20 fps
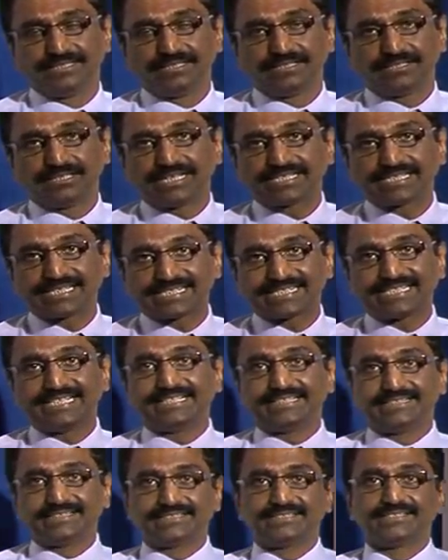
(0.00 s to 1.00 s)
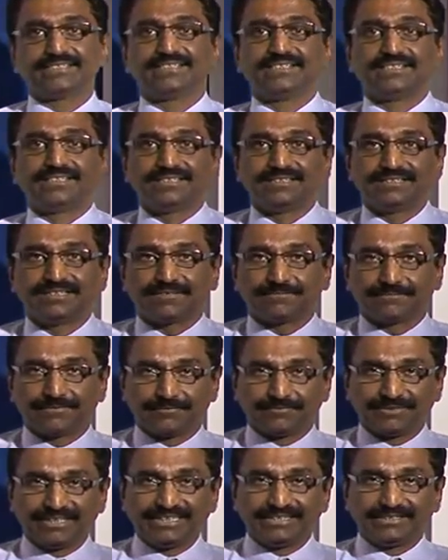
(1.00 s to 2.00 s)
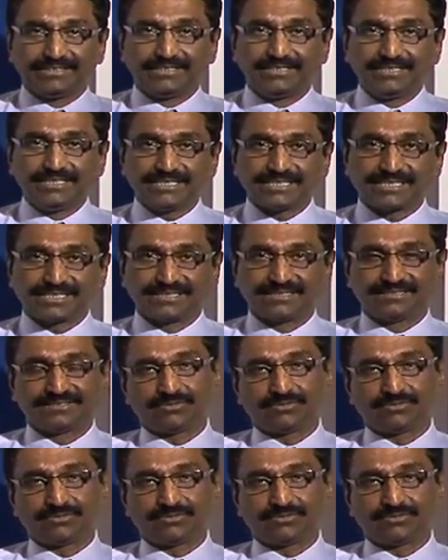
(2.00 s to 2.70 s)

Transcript: Now, as I said, there are 15 girls,